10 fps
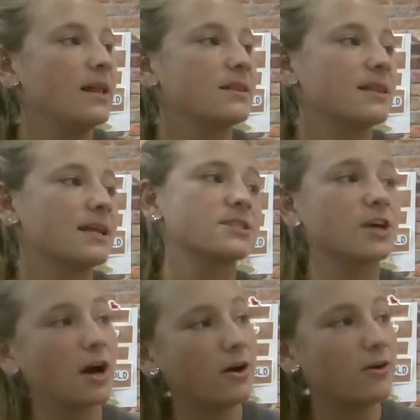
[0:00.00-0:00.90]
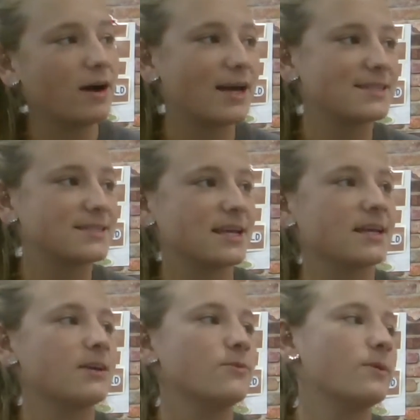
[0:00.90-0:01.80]
Let's go, I
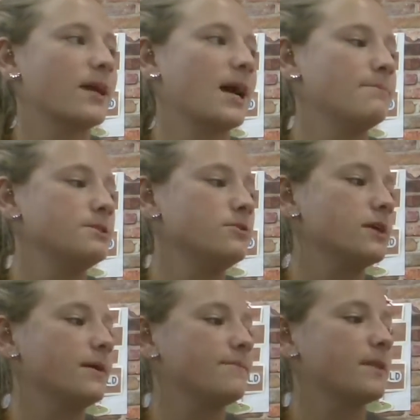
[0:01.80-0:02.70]
sing. We hop to it.